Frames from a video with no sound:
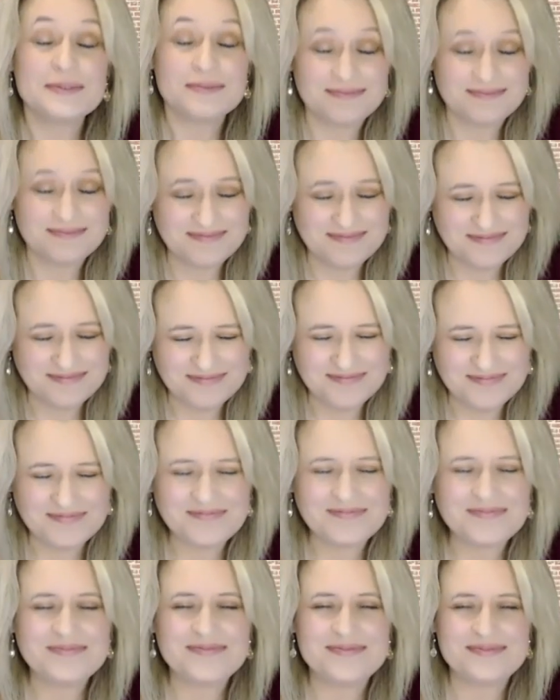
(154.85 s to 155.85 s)

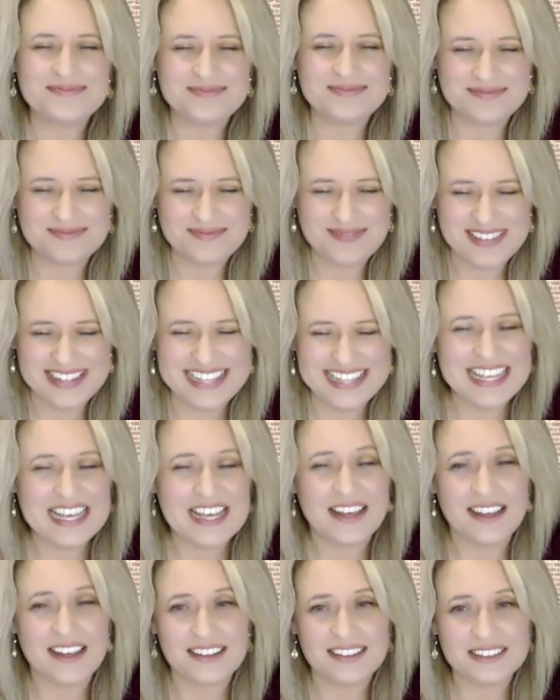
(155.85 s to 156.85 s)

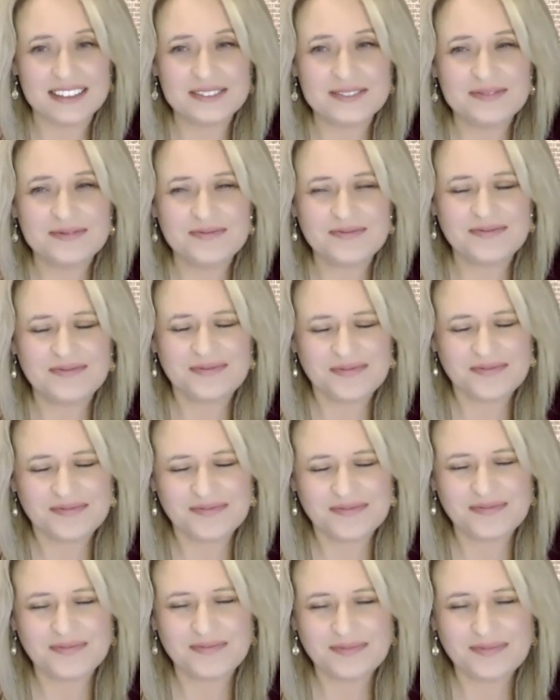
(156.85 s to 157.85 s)

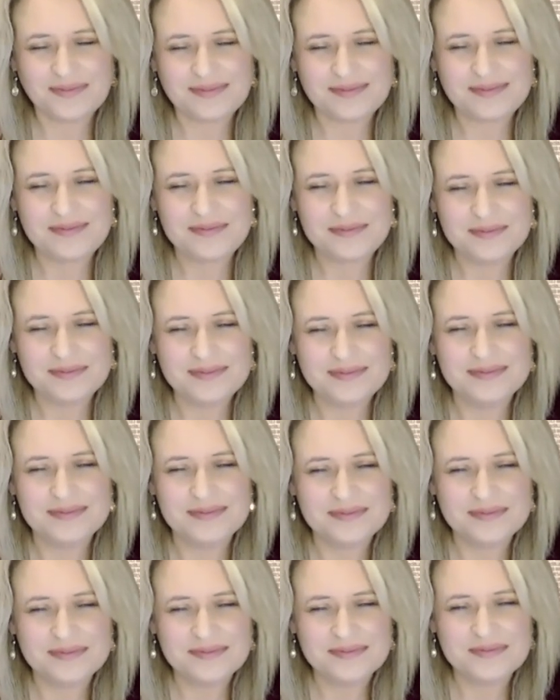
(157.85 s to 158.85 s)

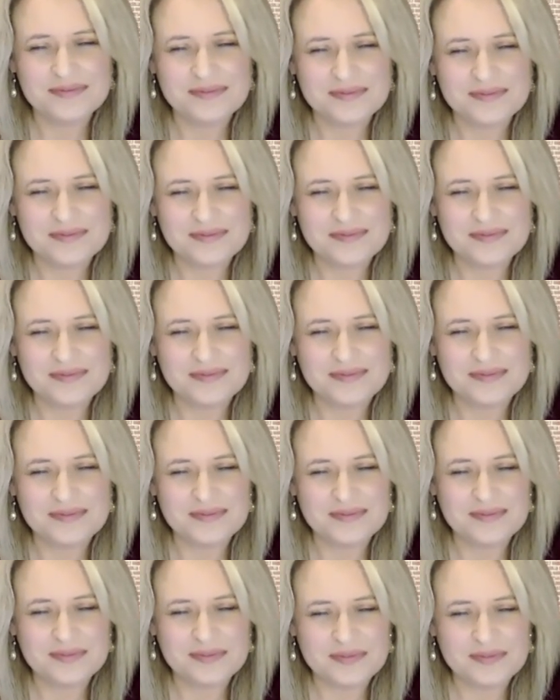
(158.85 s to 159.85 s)

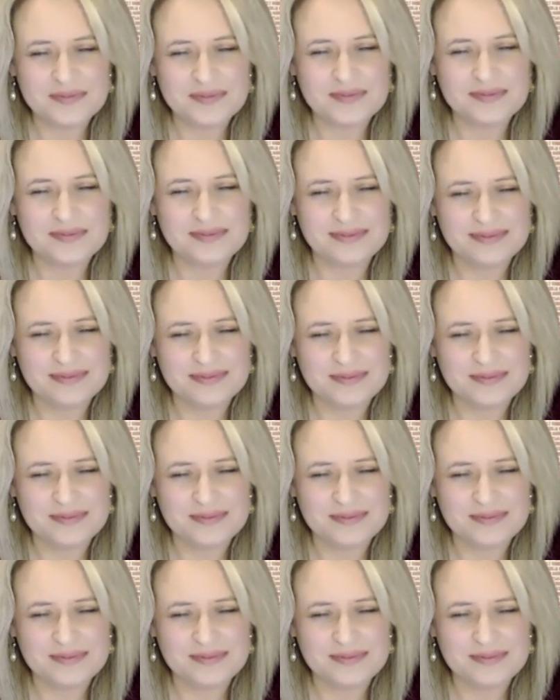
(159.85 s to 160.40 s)
This person isn't speaking.